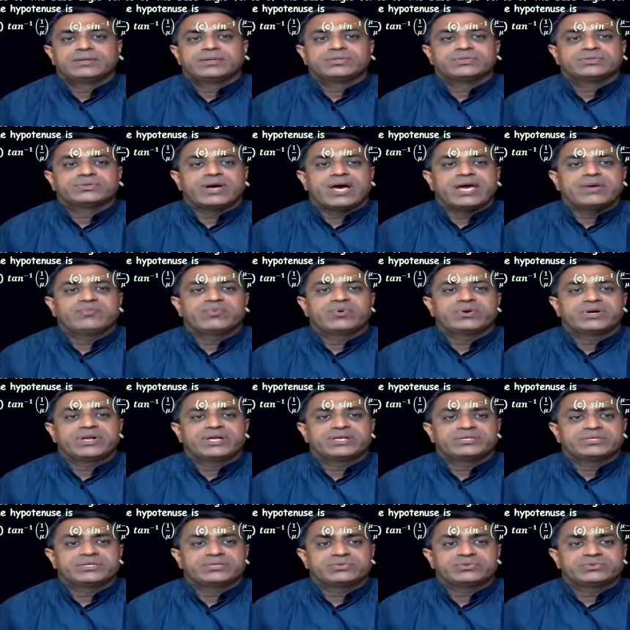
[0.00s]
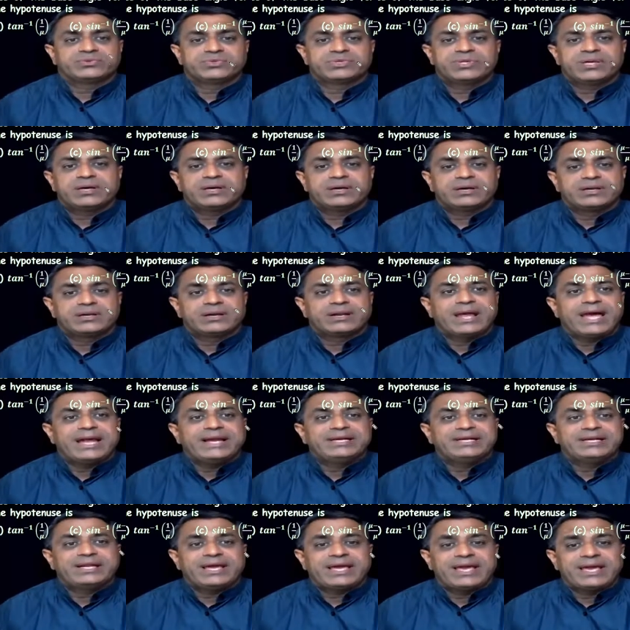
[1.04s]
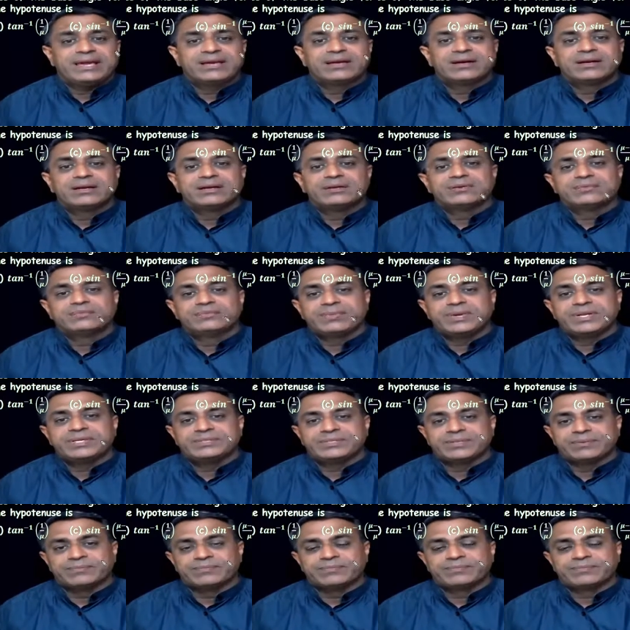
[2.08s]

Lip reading: so hypotenuse to the right angle prism.